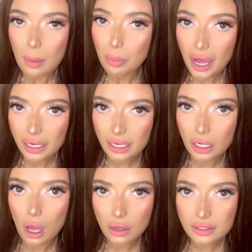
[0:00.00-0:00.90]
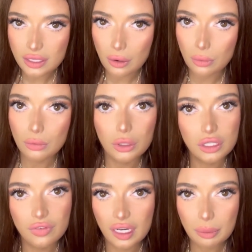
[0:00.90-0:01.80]
but it also looks
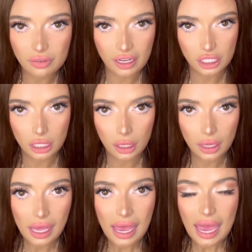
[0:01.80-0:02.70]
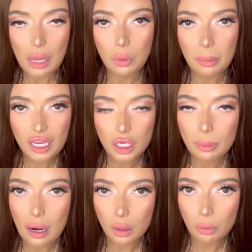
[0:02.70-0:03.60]
very professional and will make your
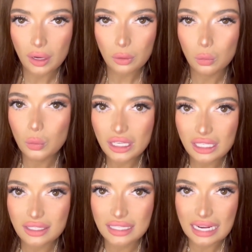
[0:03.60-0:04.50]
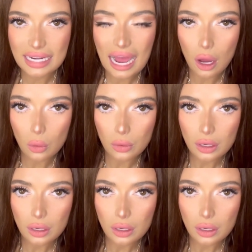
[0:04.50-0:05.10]
PowerPoint really stand out.